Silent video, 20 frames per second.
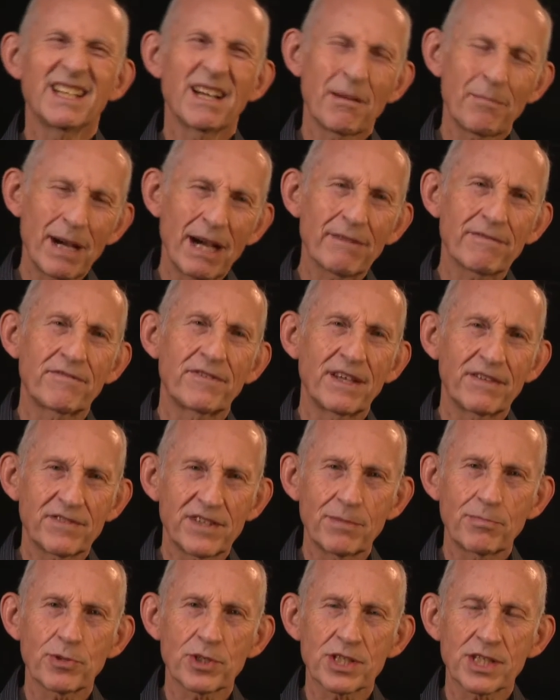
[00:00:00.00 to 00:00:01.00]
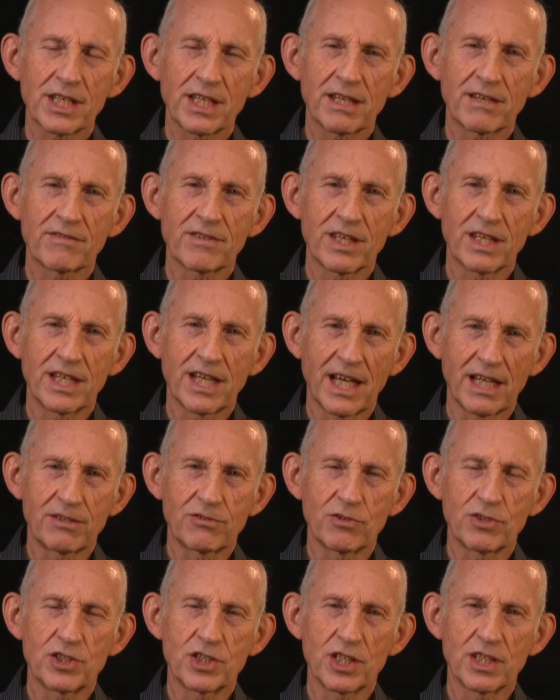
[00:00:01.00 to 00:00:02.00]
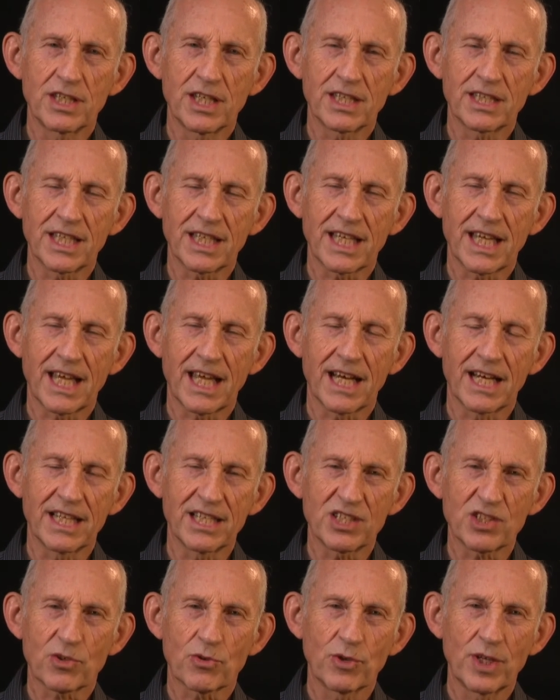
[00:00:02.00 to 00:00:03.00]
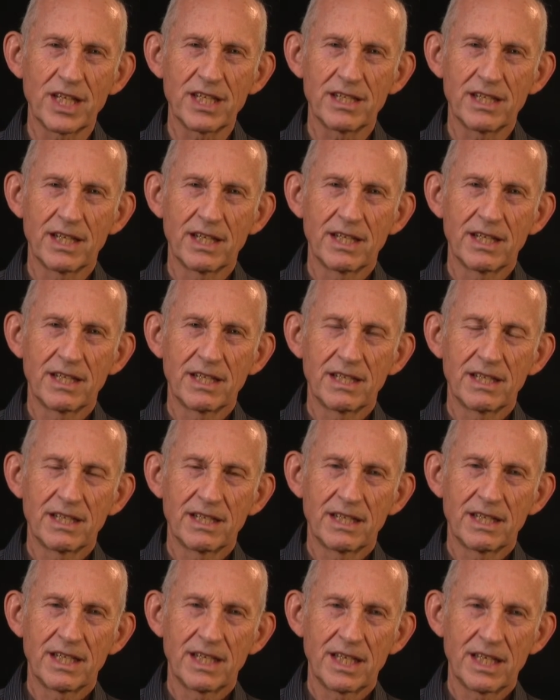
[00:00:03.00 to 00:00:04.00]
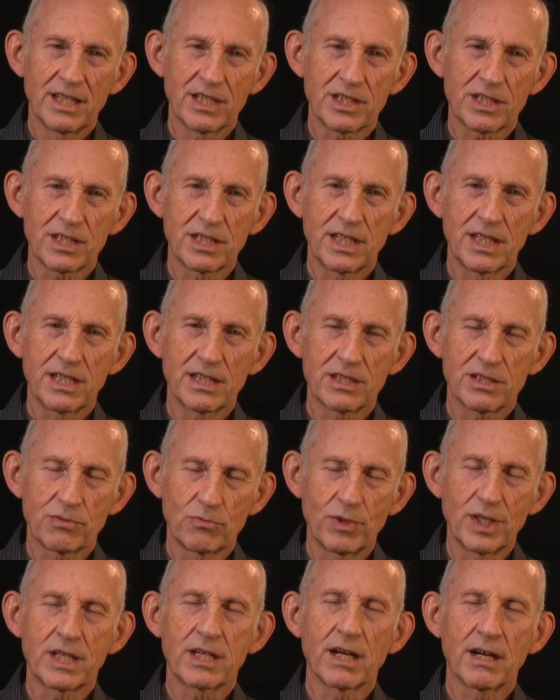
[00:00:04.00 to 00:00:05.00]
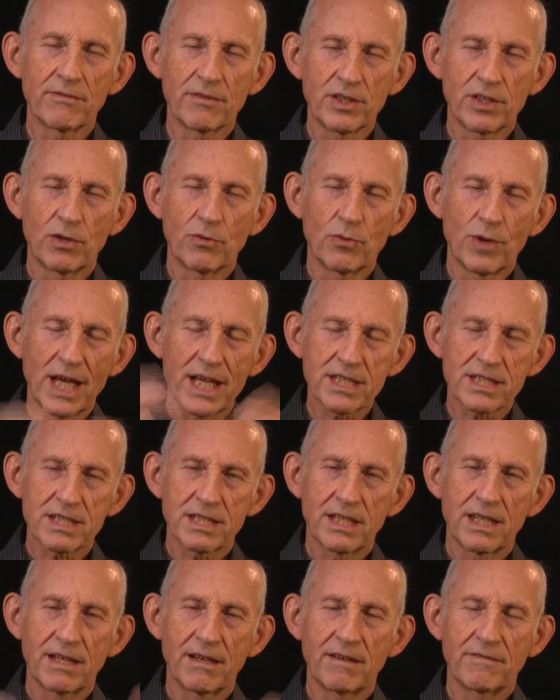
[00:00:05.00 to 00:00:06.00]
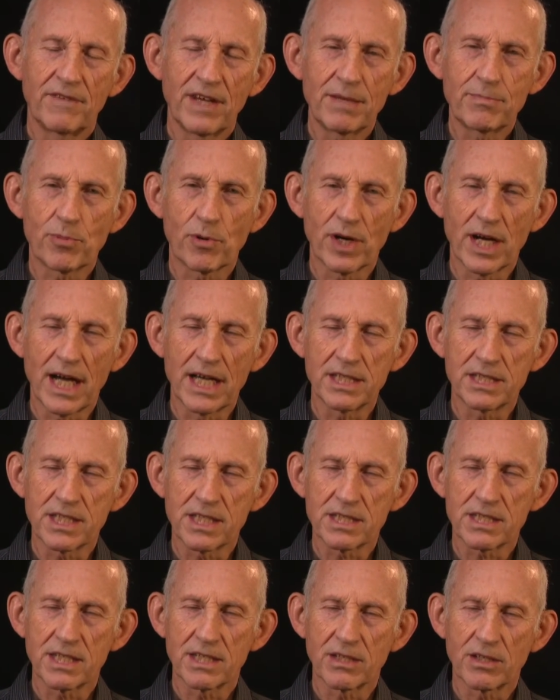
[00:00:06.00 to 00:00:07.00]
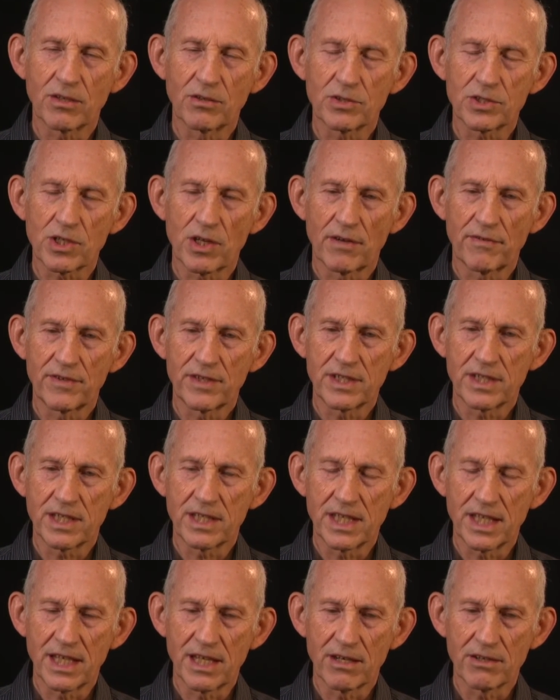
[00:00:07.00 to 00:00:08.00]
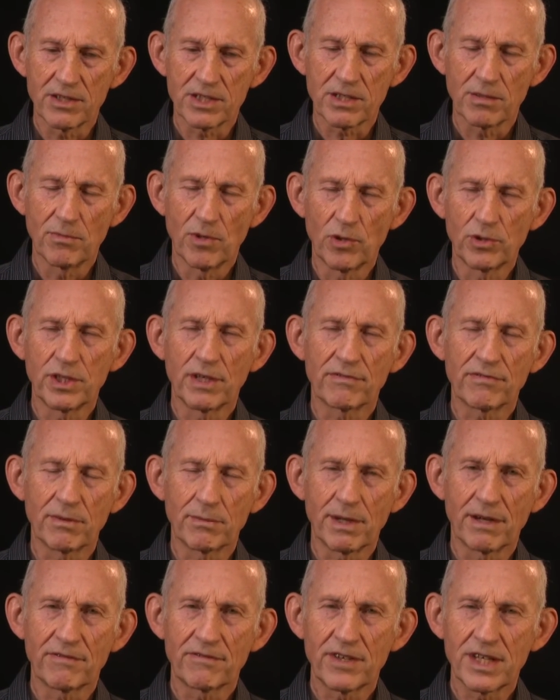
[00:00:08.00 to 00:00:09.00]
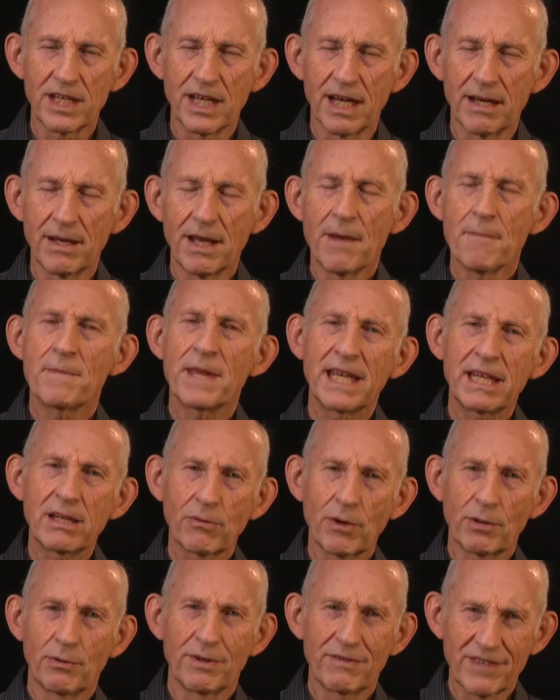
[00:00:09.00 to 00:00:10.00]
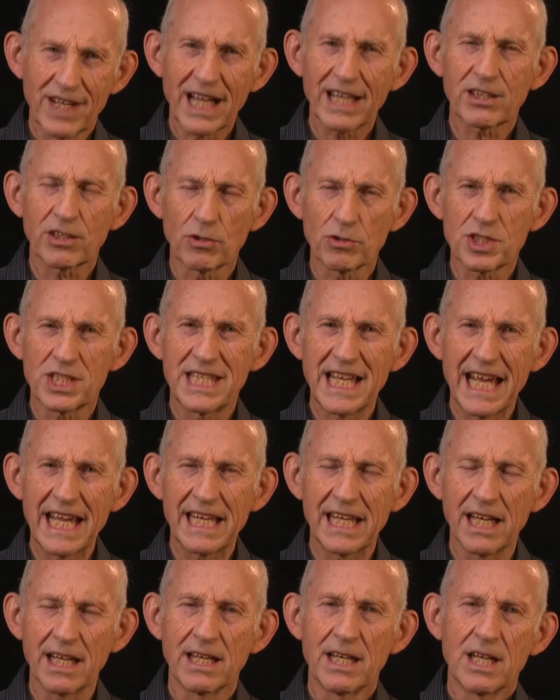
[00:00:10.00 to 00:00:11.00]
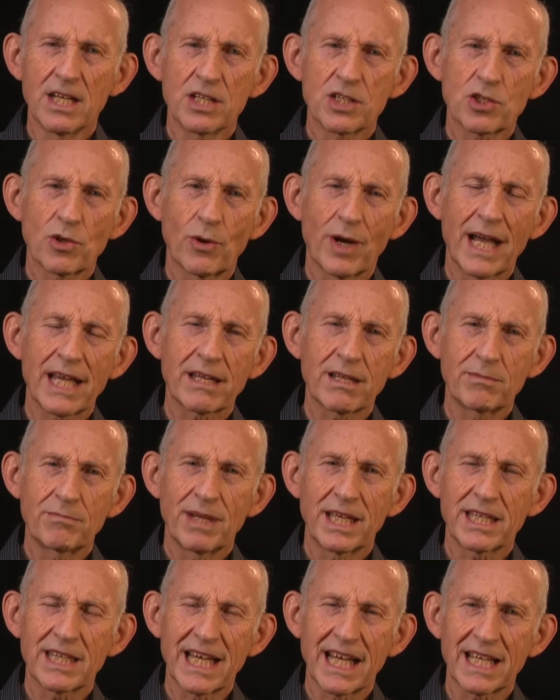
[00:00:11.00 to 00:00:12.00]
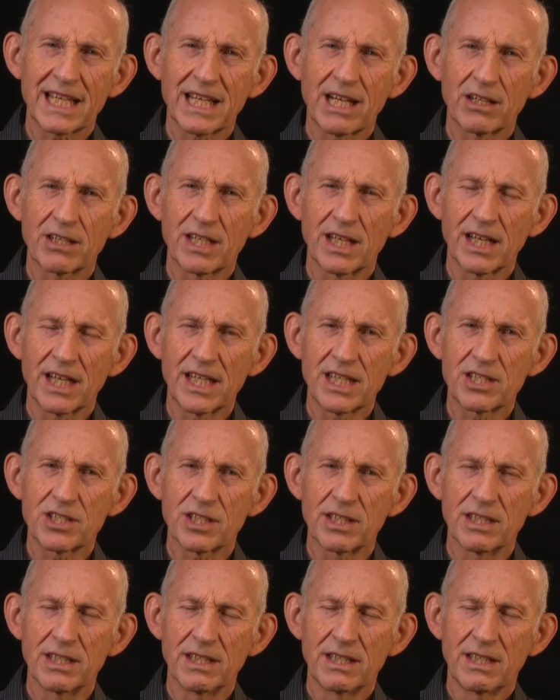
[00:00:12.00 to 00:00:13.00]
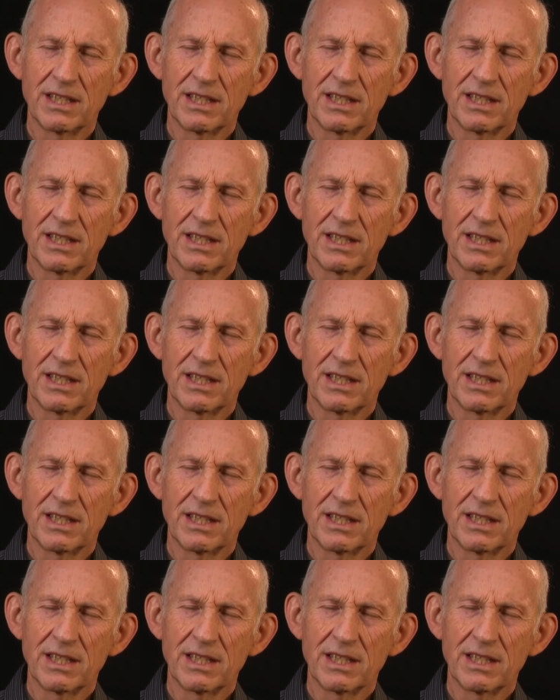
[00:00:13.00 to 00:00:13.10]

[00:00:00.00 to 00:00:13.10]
About 50% of the nitrogen that the cattle excrete is recovered. The rest vaporizes and goes off into the air as ammonia from our feedlot. Anyway, we've got those data, so I could make that calculation.